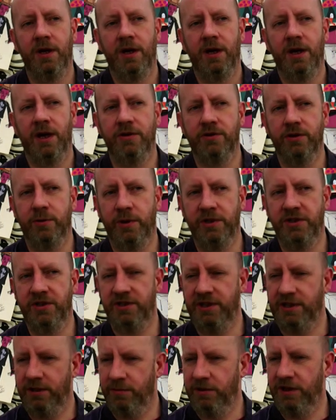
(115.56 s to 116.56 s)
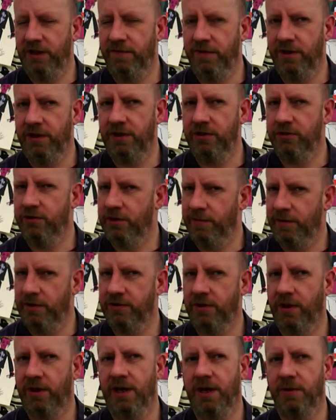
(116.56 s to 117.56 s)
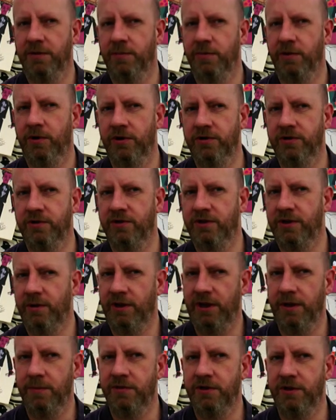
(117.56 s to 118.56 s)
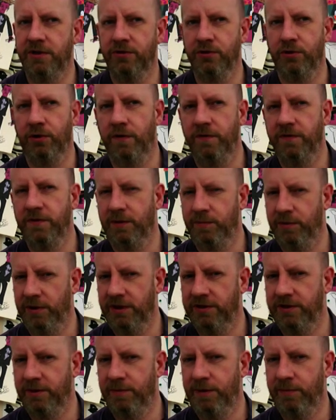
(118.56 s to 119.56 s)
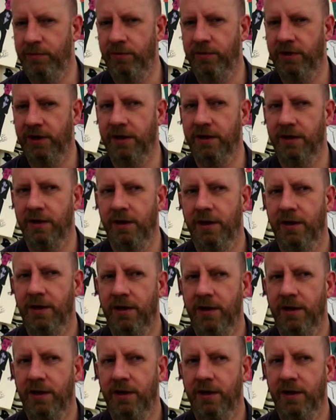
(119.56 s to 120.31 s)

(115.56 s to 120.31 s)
And so I want to celebrate everything that's good about Southampton, because Southampton is often the place that people think,